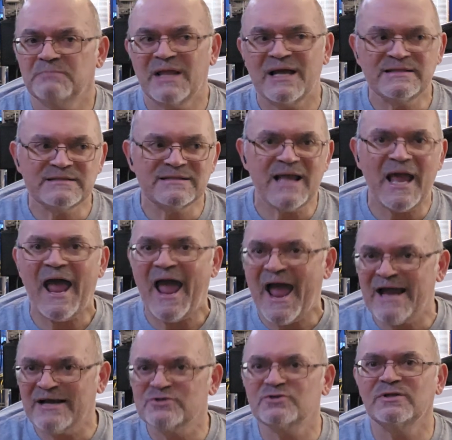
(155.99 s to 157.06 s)
that's
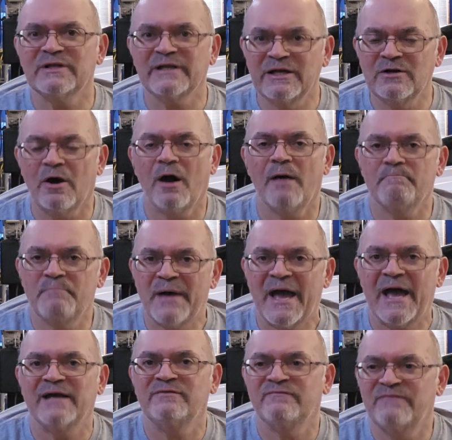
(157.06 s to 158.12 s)
actually not
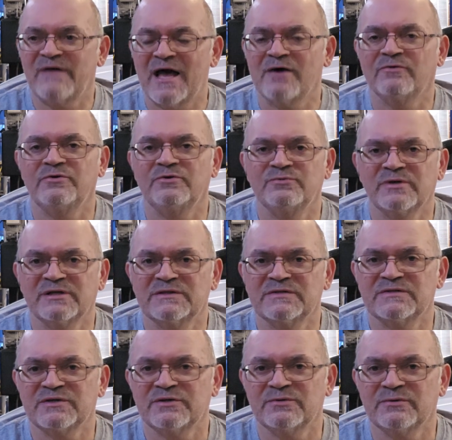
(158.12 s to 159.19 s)
bad value,
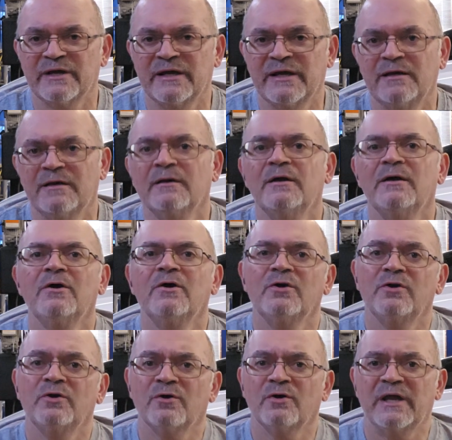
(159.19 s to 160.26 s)
considering
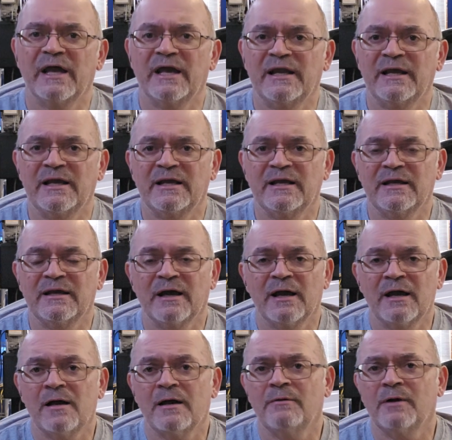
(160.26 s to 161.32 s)
you're getting
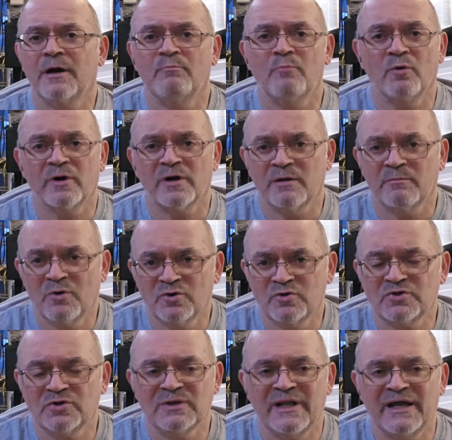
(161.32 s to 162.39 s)
a more
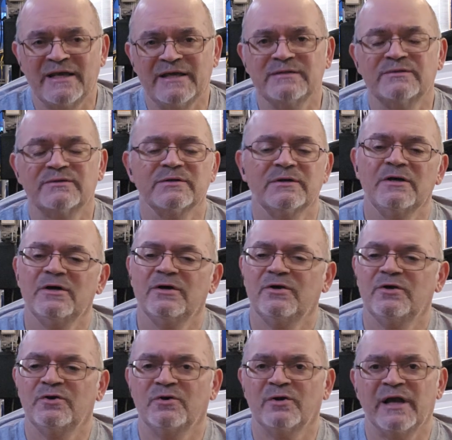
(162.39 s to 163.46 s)
commercial light,
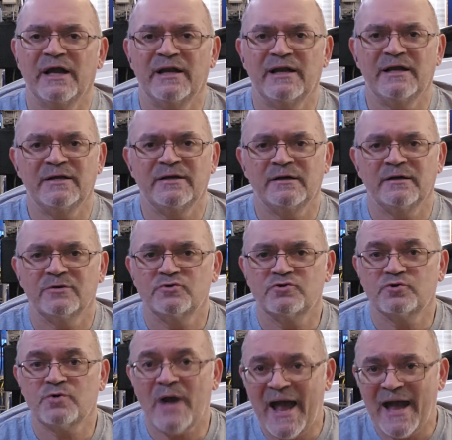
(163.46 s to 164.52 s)
you're getting
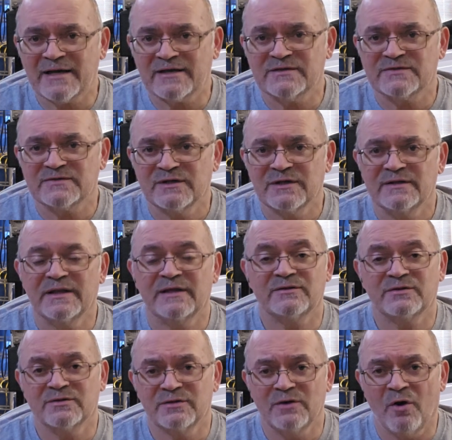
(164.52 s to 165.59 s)
tracks
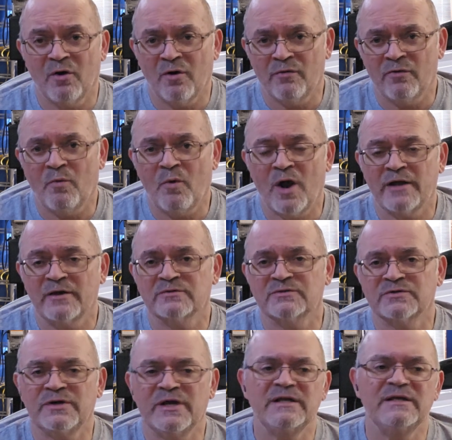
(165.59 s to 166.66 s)
that all the
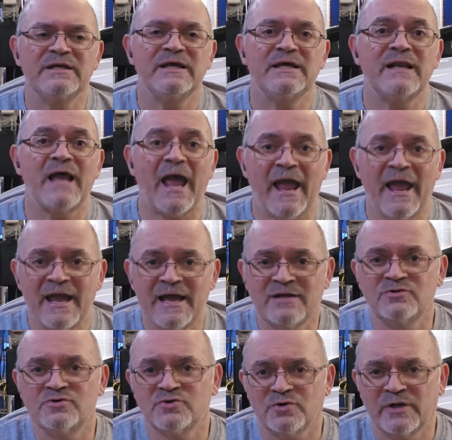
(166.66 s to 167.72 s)
wires are hidden in,
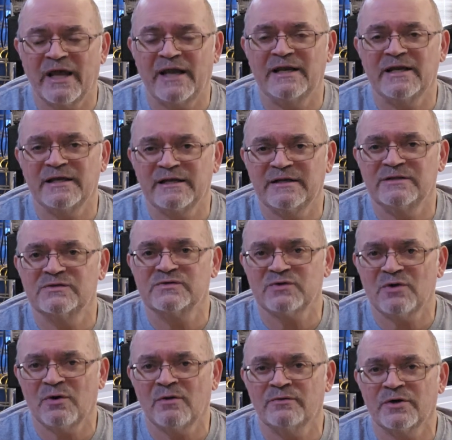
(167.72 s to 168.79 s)
and you're getting it
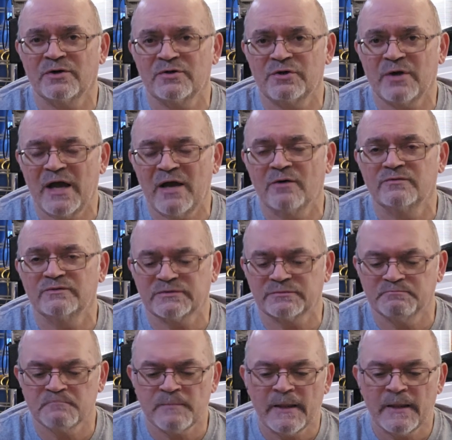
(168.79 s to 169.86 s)
installed on your house.